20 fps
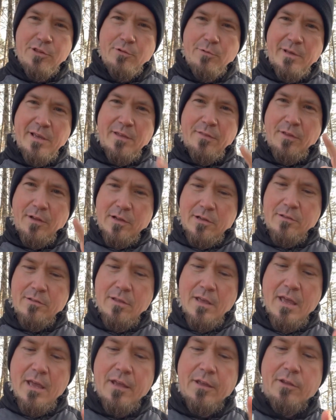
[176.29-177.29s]
You get the,
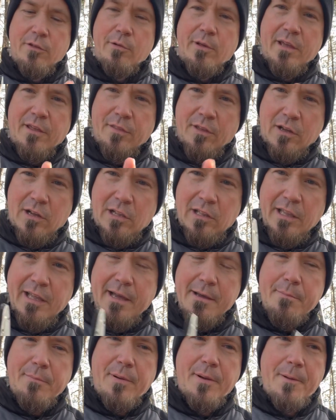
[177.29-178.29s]
you get the
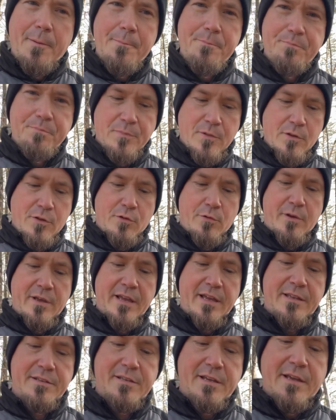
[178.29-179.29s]
clip, you
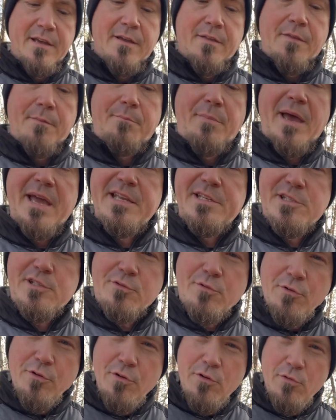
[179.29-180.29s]
get the base
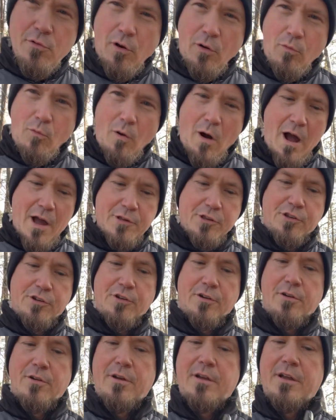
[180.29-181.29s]
screw, a washer,